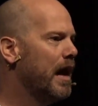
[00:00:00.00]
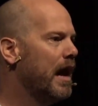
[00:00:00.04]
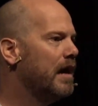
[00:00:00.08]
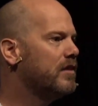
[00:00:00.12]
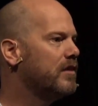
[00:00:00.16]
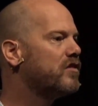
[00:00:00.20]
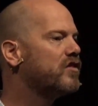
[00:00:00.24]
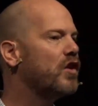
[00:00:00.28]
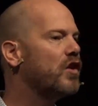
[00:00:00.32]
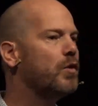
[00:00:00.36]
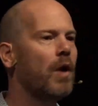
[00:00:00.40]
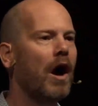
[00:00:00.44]

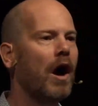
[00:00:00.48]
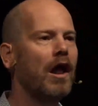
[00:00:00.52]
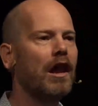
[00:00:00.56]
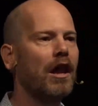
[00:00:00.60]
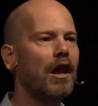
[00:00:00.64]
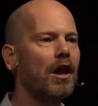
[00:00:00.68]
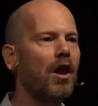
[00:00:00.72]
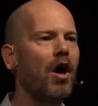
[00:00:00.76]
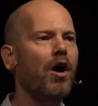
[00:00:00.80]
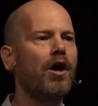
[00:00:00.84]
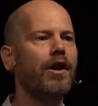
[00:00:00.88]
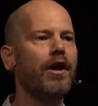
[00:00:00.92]
And so a
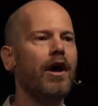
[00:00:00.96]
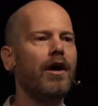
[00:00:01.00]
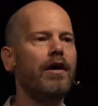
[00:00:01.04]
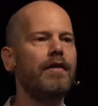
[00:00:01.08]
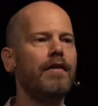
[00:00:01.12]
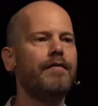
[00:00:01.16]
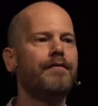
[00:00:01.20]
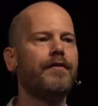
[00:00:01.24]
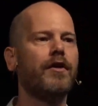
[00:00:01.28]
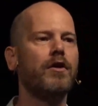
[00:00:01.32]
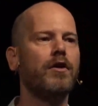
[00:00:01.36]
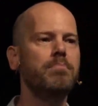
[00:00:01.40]
lot
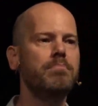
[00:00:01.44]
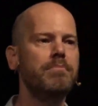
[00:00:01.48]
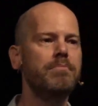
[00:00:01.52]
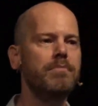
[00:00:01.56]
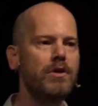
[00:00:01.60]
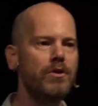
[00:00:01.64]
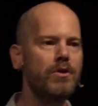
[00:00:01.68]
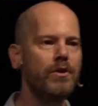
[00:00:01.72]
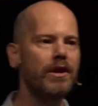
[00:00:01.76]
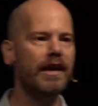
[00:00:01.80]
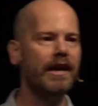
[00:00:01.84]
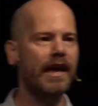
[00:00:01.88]
of
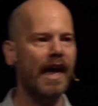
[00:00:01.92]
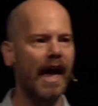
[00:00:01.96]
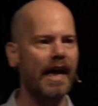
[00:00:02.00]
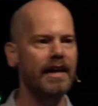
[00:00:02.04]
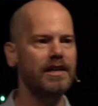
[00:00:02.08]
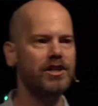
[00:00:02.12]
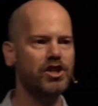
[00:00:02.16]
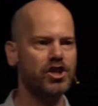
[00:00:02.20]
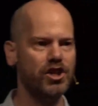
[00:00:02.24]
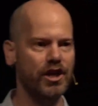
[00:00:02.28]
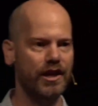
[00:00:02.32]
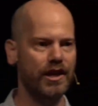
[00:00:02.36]

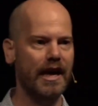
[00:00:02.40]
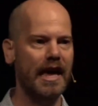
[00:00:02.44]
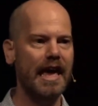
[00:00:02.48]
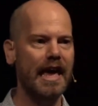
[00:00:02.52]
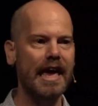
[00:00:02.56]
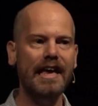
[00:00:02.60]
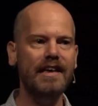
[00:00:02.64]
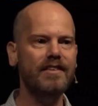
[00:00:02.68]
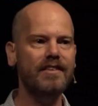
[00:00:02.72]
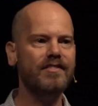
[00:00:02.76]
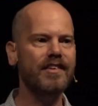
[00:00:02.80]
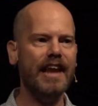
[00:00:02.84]
communication
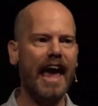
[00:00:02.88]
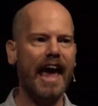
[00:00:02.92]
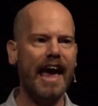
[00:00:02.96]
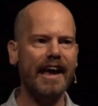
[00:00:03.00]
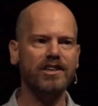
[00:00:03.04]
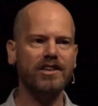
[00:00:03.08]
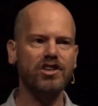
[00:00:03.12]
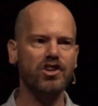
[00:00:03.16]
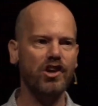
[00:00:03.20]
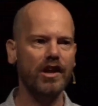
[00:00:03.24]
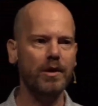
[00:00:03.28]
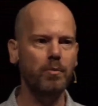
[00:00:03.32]
isn't
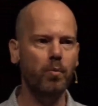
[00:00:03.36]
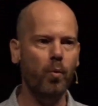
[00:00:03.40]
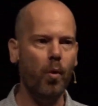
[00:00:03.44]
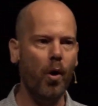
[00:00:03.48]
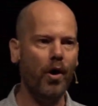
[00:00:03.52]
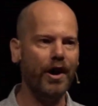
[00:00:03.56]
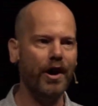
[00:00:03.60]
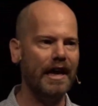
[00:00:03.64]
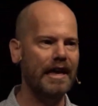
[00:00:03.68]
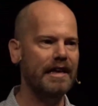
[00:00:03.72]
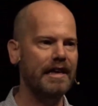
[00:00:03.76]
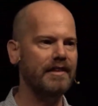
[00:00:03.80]
actually
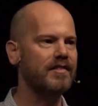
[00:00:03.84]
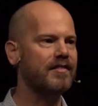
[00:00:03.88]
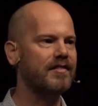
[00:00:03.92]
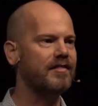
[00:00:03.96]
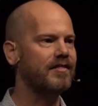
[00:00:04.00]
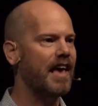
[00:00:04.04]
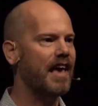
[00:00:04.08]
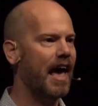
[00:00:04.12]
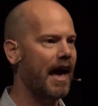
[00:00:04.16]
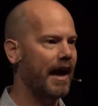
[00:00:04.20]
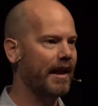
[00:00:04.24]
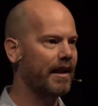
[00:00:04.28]
what is
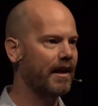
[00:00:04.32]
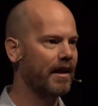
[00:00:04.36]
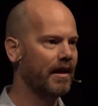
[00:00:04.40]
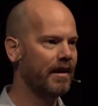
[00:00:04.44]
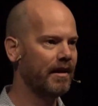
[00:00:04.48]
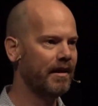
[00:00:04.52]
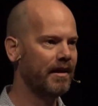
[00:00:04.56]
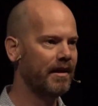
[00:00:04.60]
said,